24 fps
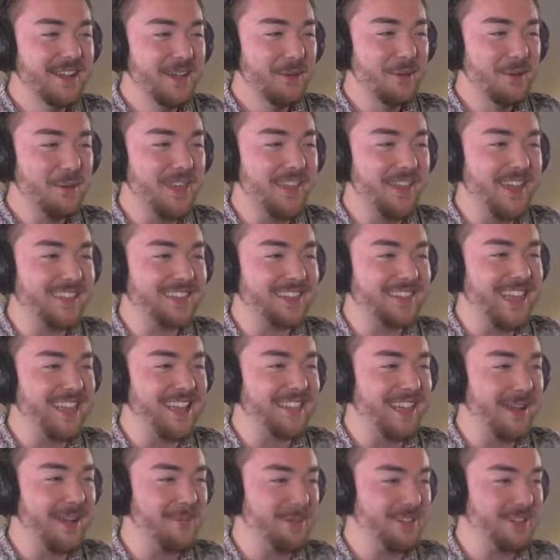What do they
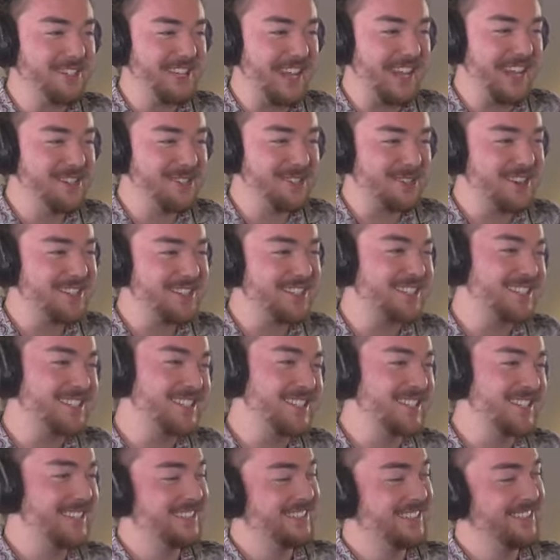think that was dangerous?